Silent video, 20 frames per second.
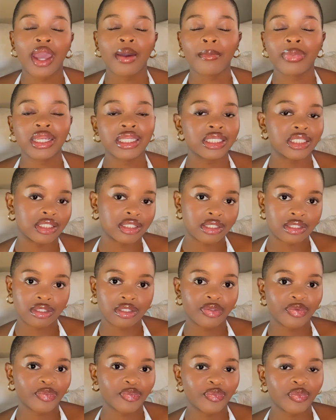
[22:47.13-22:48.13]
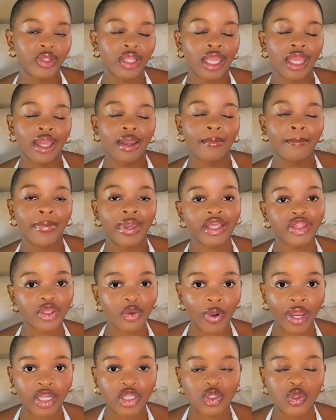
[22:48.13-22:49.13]
please make the
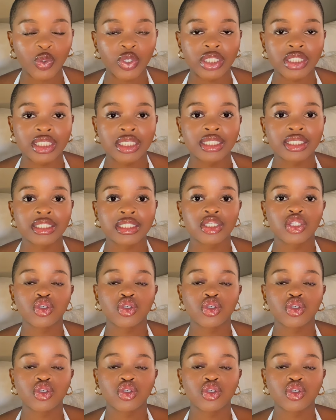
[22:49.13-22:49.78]
right choices.